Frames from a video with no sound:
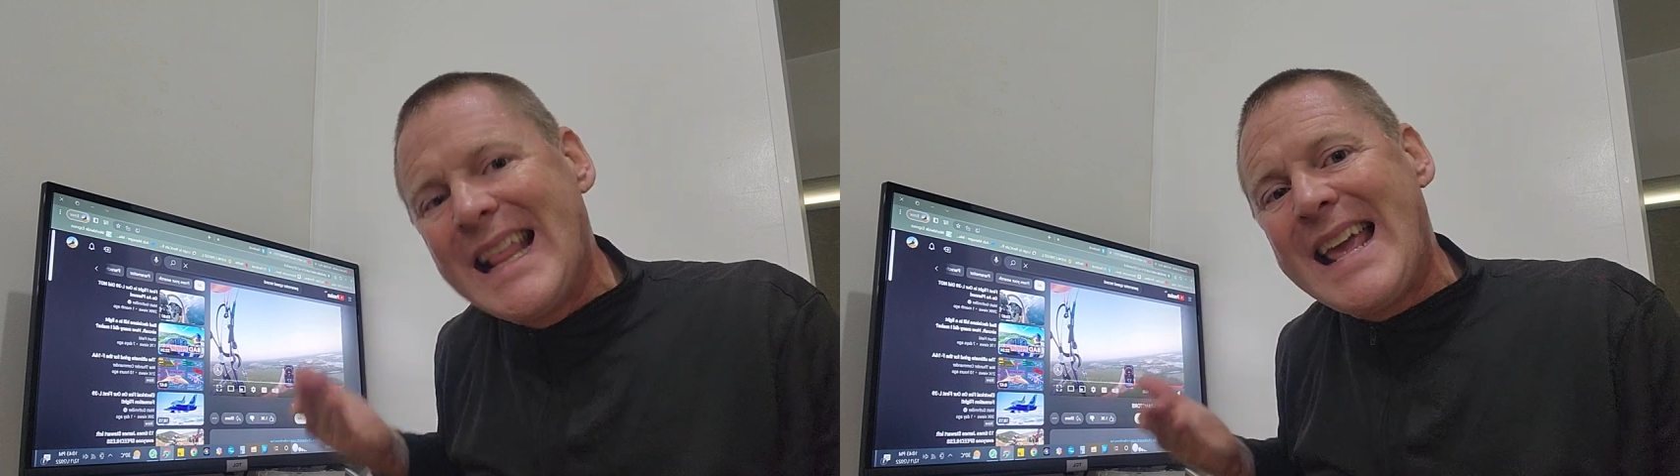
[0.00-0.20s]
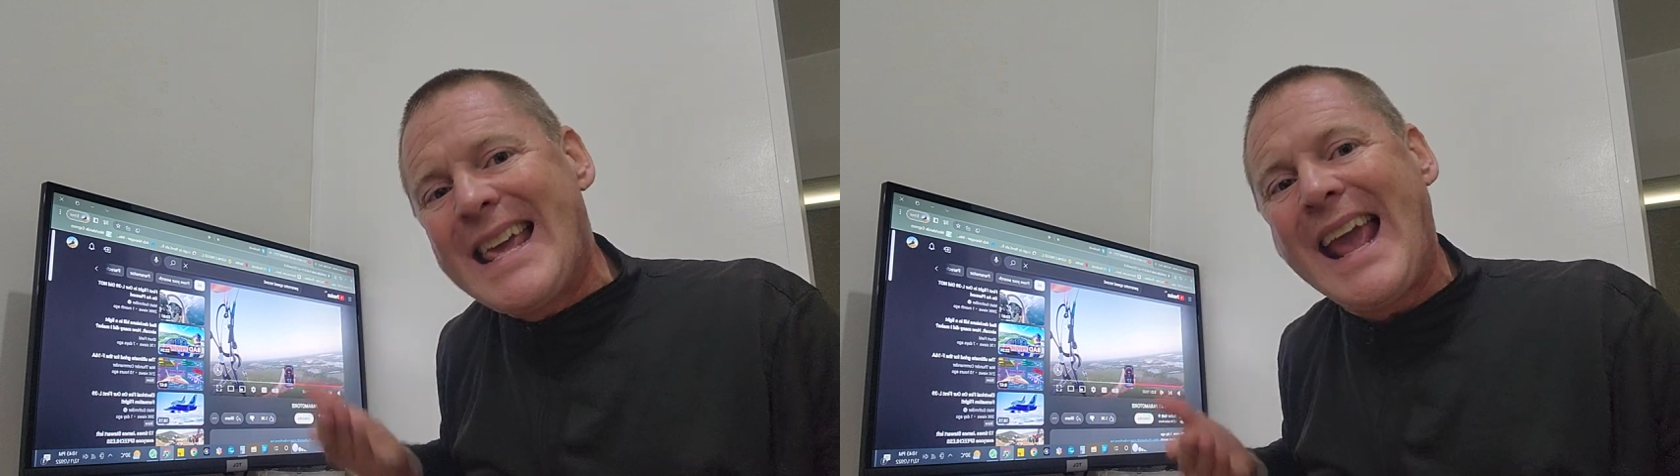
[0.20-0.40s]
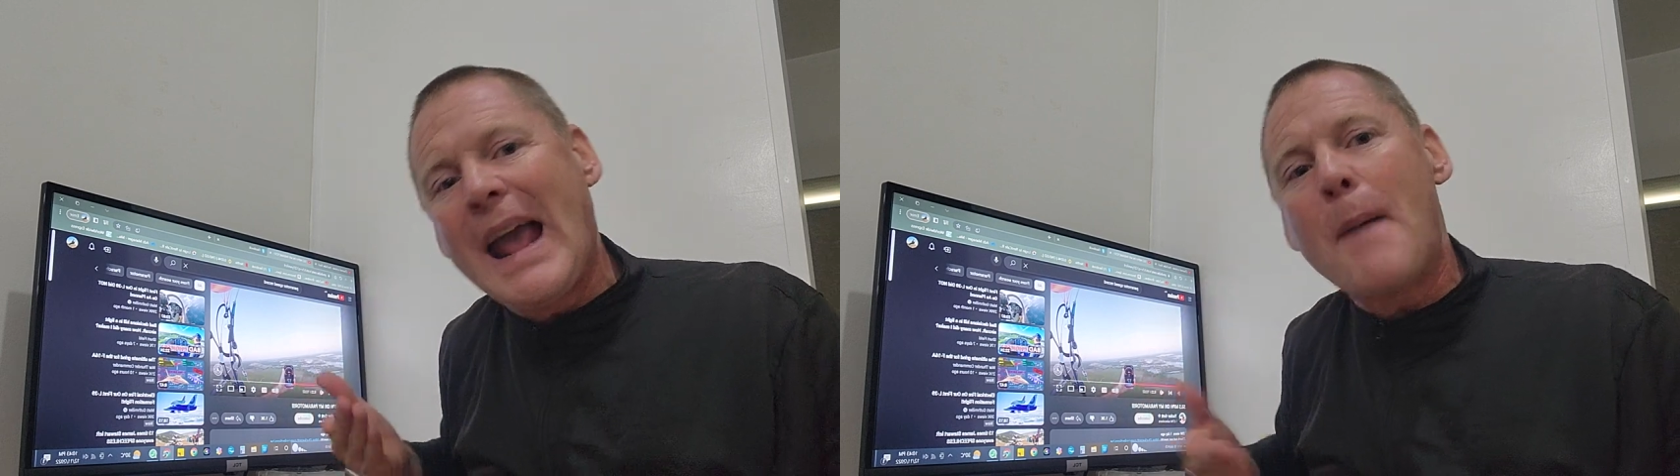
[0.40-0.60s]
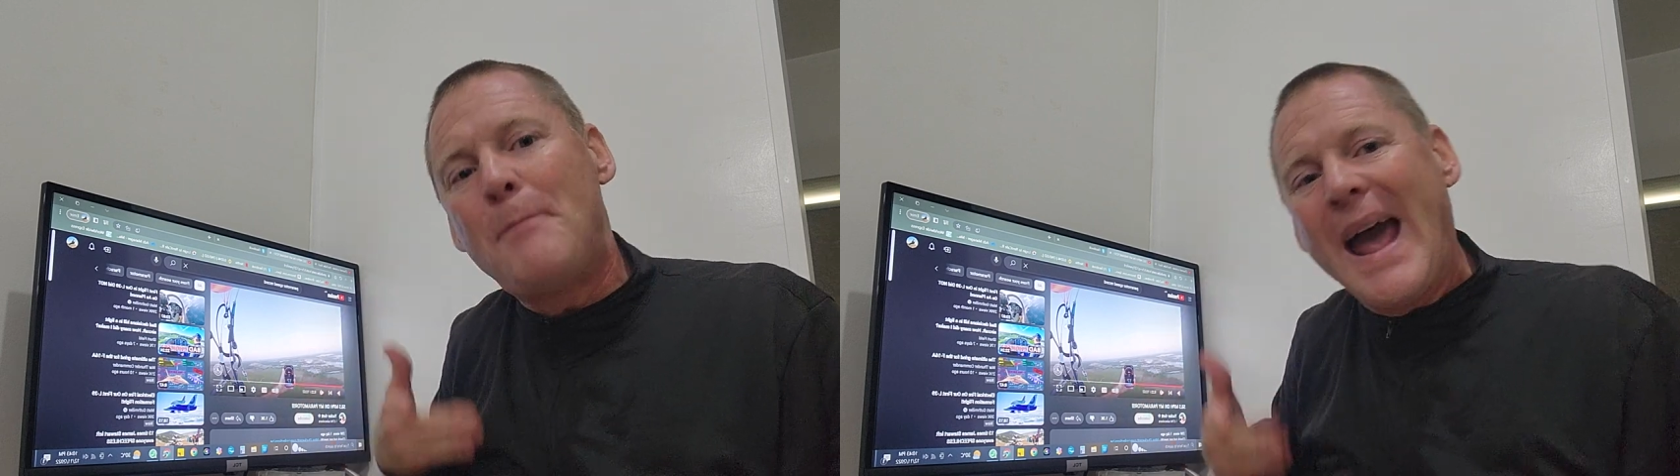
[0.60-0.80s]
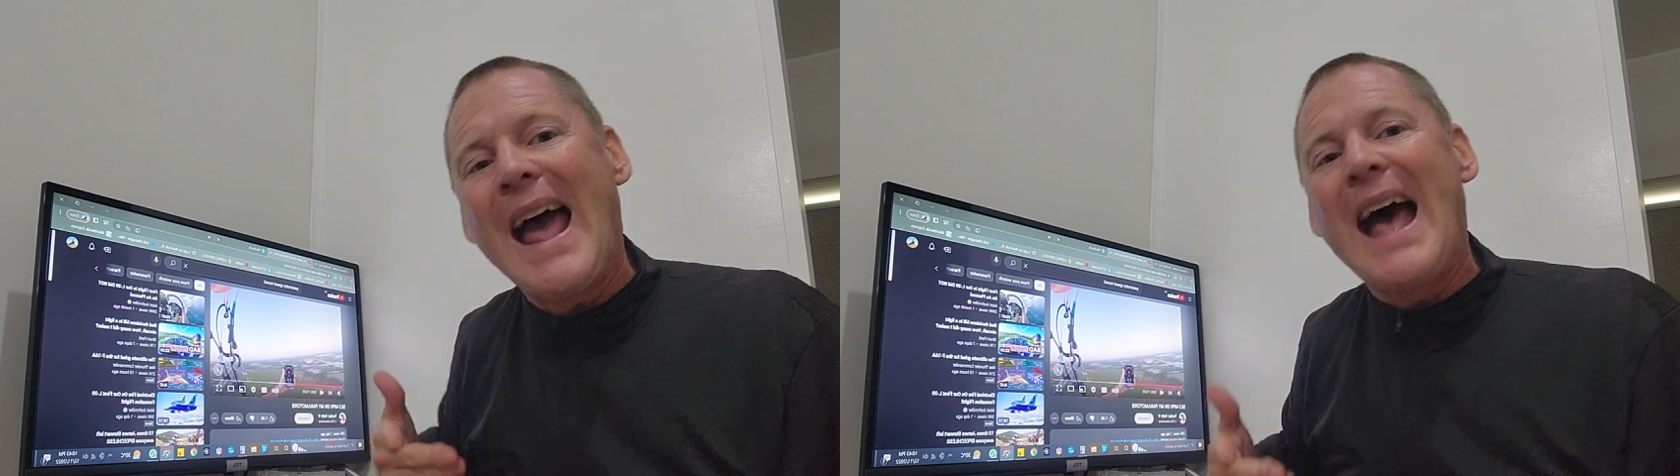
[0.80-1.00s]
they can't
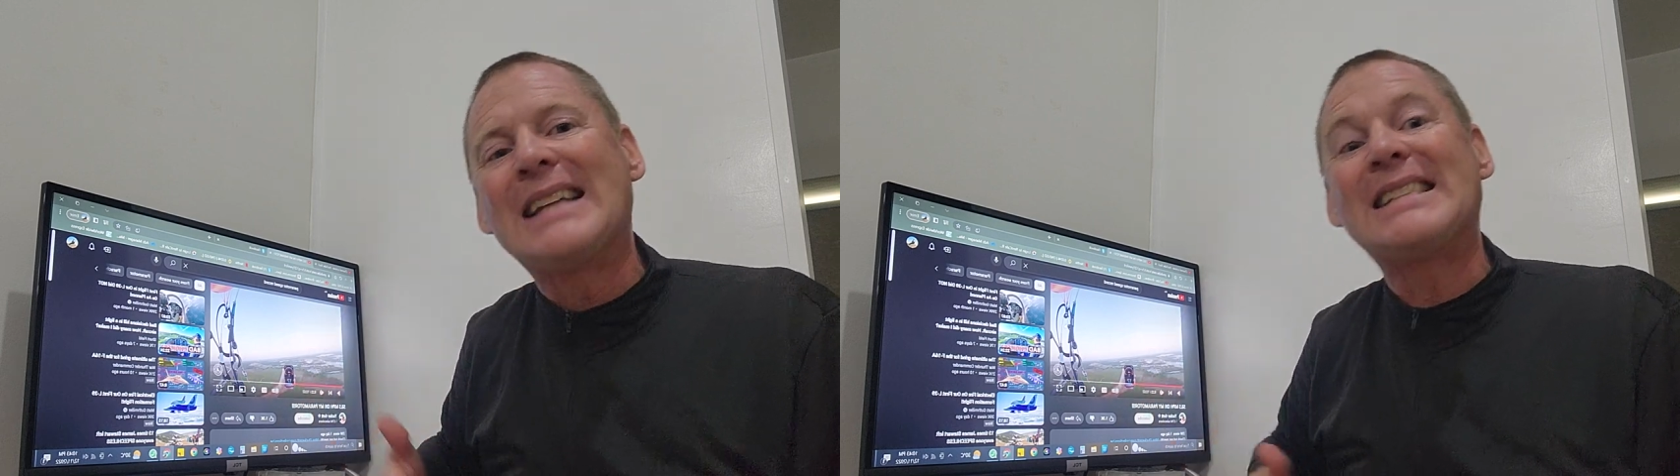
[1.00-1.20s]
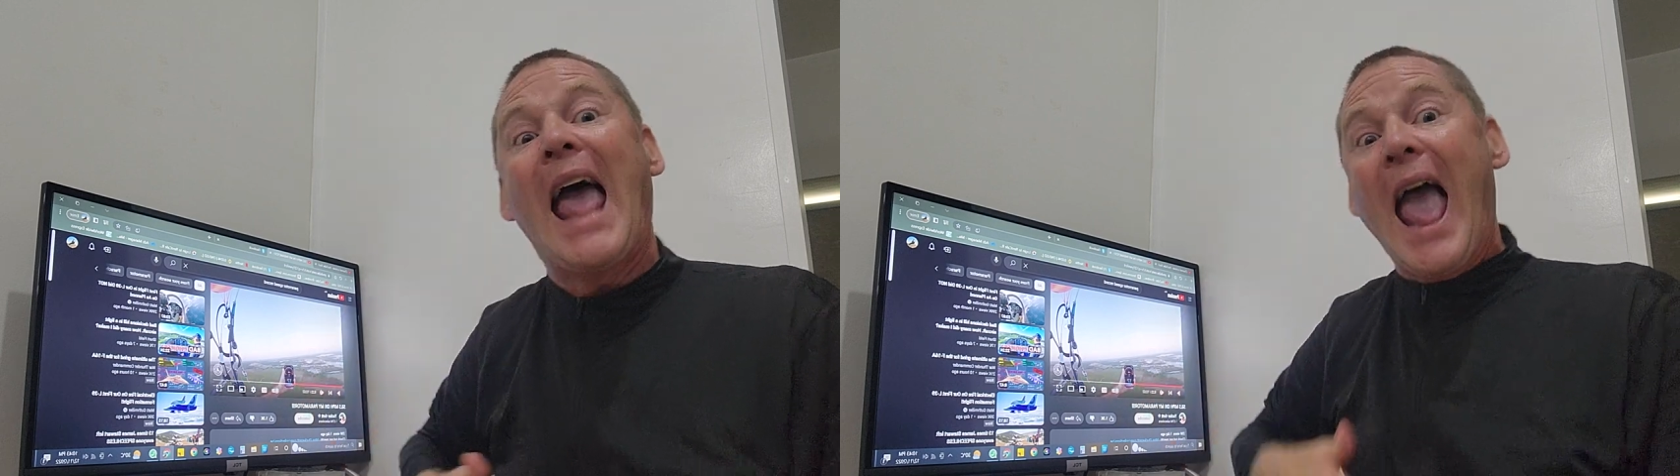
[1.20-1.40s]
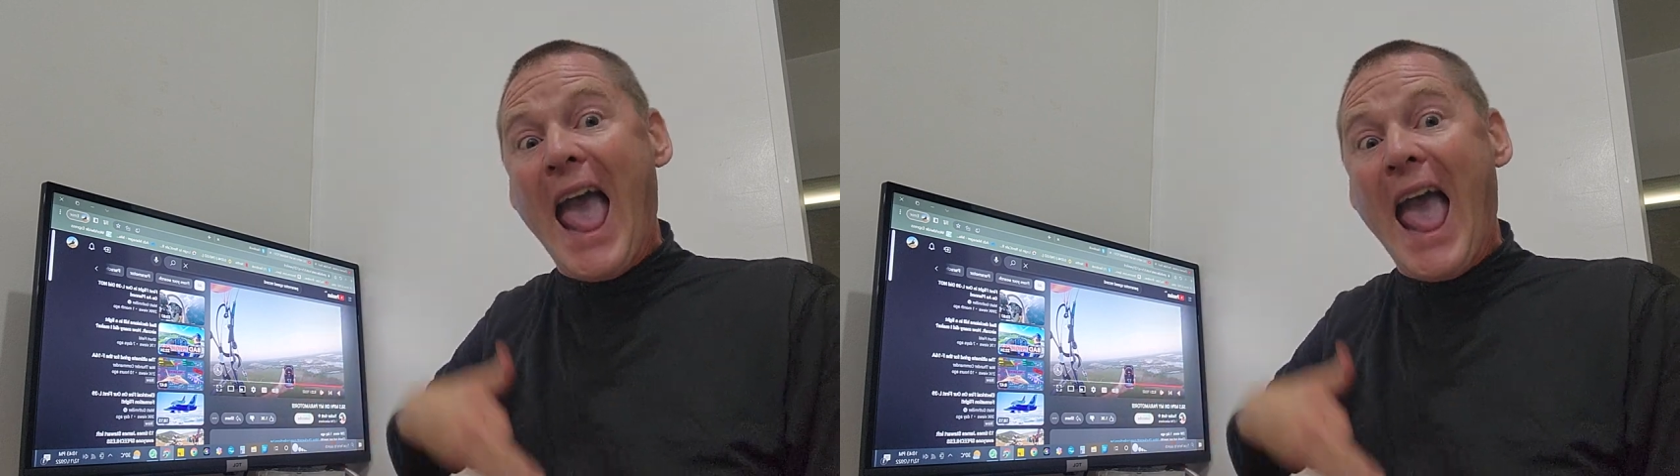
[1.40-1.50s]
pass